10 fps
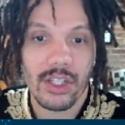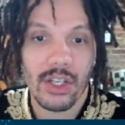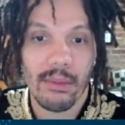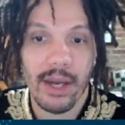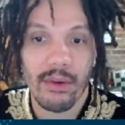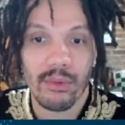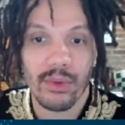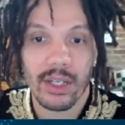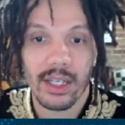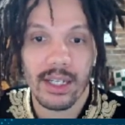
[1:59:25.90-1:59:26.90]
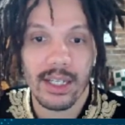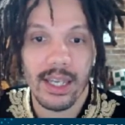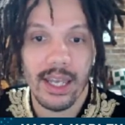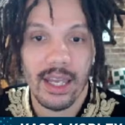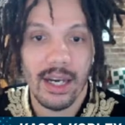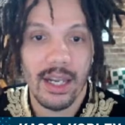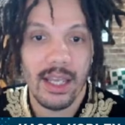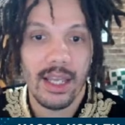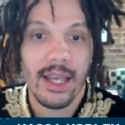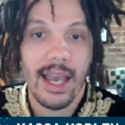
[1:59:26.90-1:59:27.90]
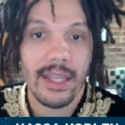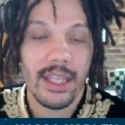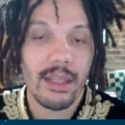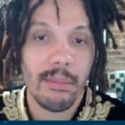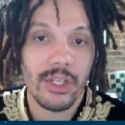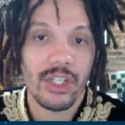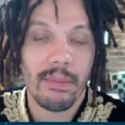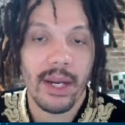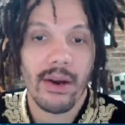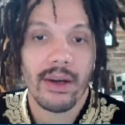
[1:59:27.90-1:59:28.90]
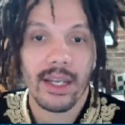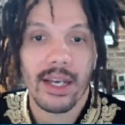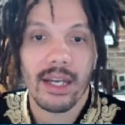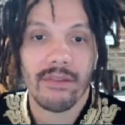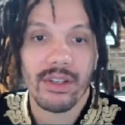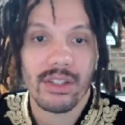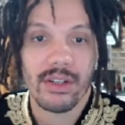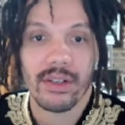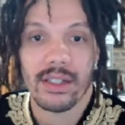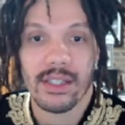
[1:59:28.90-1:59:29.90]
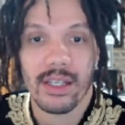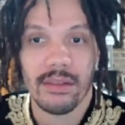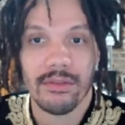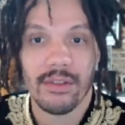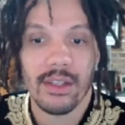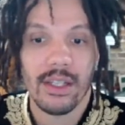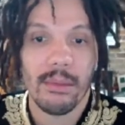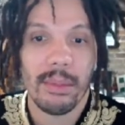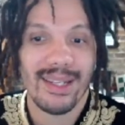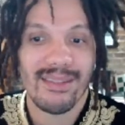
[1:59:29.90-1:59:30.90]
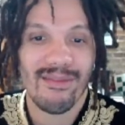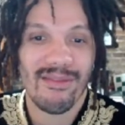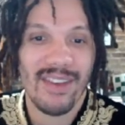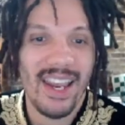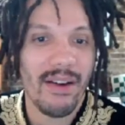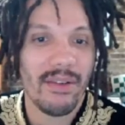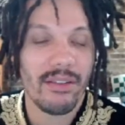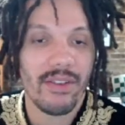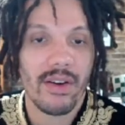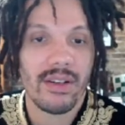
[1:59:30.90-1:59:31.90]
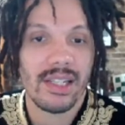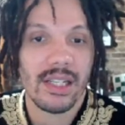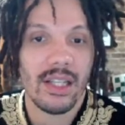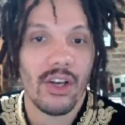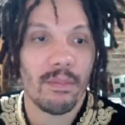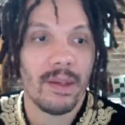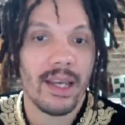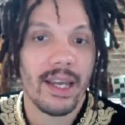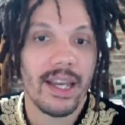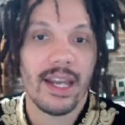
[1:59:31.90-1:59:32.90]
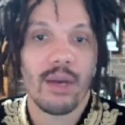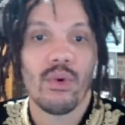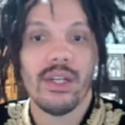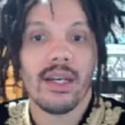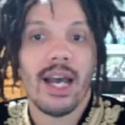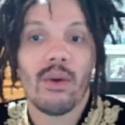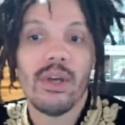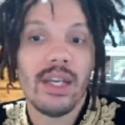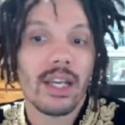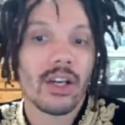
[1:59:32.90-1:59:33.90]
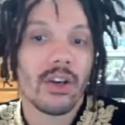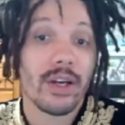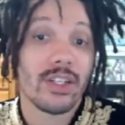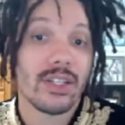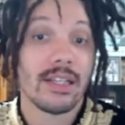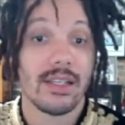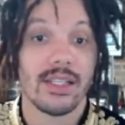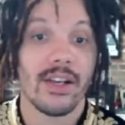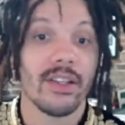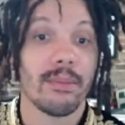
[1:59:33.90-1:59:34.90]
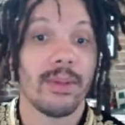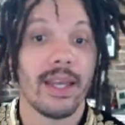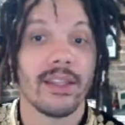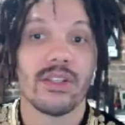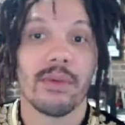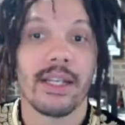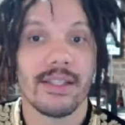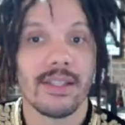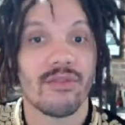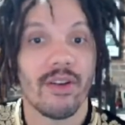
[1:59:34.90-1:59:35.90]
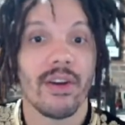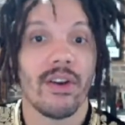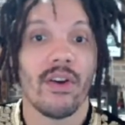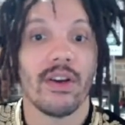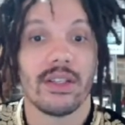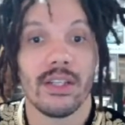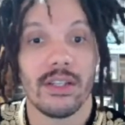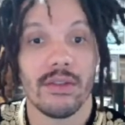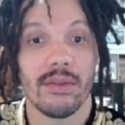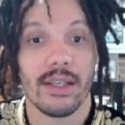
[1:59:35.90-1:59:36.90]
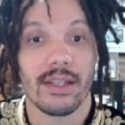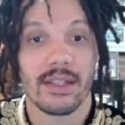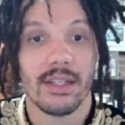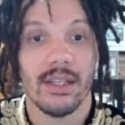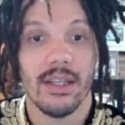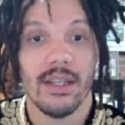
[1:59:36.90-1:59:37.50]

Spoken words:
till my rook can get in, and then the bishop pair can kind of assert itself. But it's very, very slow play, and I wouldn't encourage necessarily playing this way because it's very hard to do this.